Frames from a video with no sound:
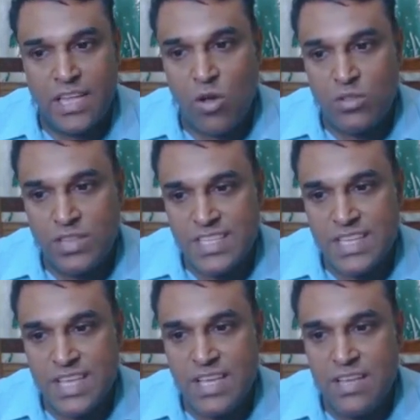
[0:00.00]
Now this
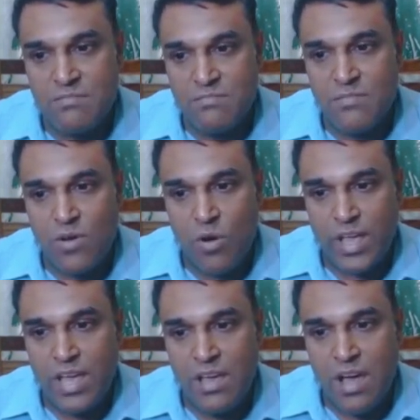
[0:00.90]
key,
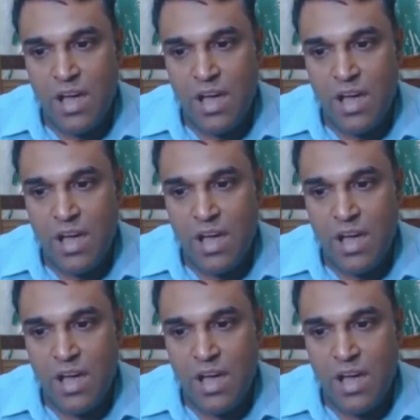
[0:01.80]
okay,